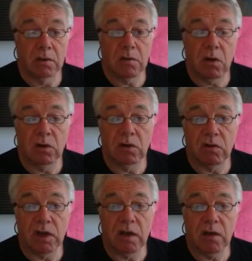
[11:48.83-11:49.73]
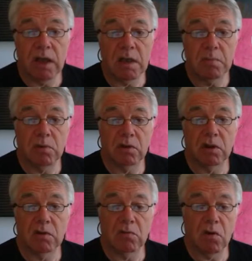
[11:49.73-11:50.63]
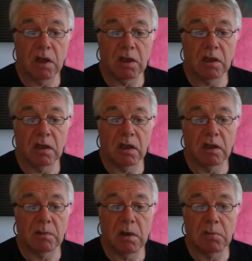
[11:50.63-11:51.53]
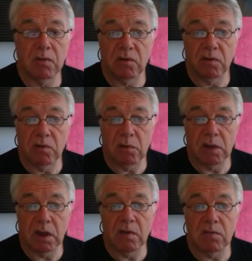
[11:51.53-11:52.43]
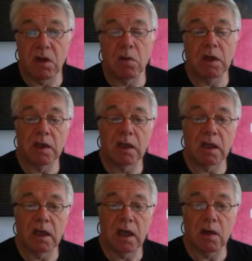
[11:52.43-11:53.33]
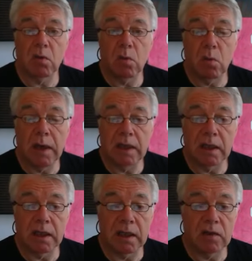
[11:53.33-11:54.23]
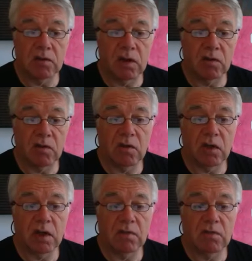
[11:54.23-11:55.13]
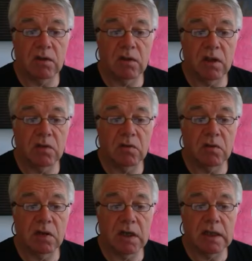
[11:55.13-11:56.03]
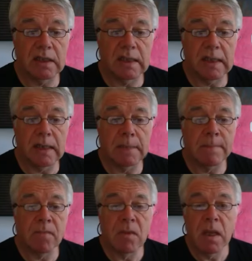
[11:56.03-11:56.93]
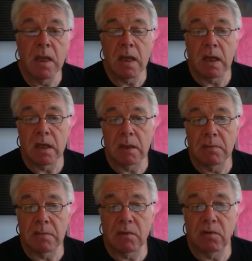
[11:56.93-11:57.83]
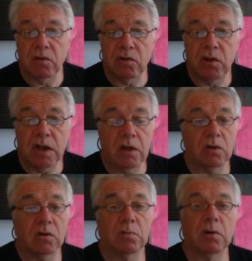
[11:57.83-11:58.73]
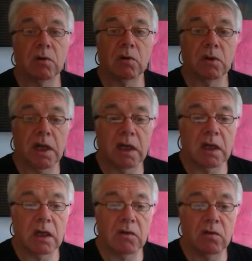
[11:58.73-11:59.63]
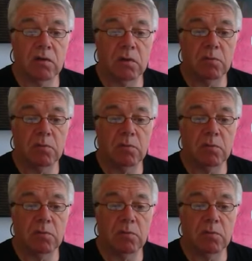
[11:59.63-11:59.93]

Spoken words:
quite honestly, how anybody can run a business when they have no idea how or where they're going to get tests, I have no idea. There is a second bottleneck. As you